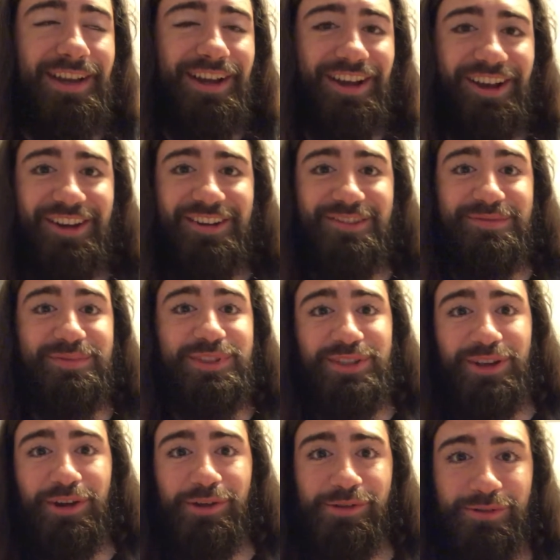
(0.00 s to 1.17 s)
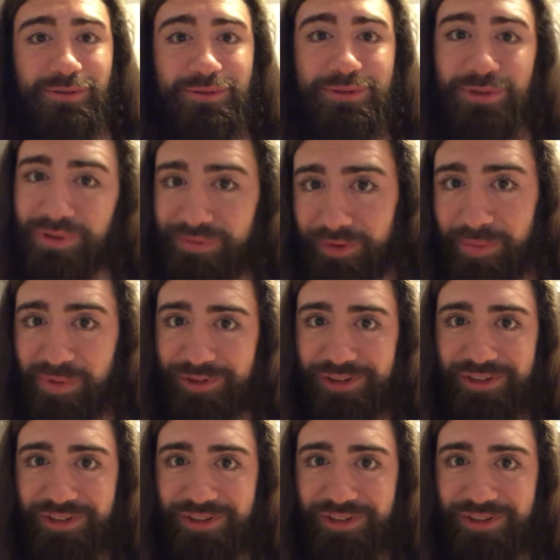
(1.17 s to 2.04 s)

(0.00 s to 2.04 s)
So don't give up on